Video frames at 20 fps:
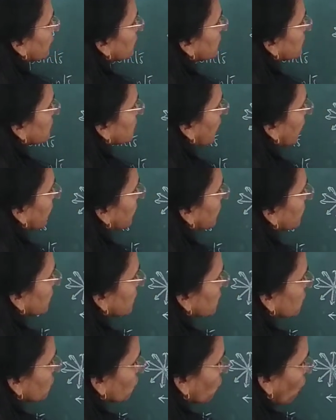line
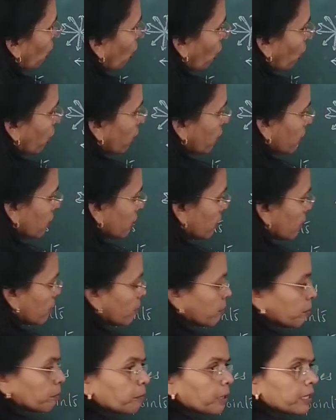is drawn
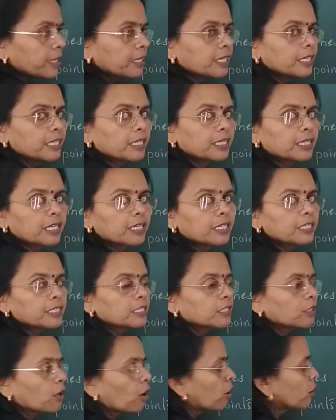but it is
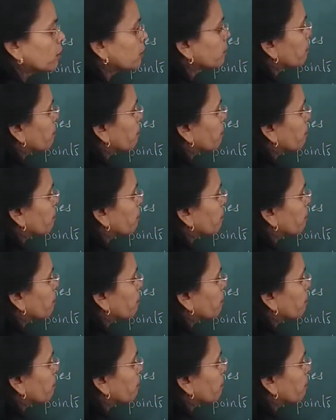not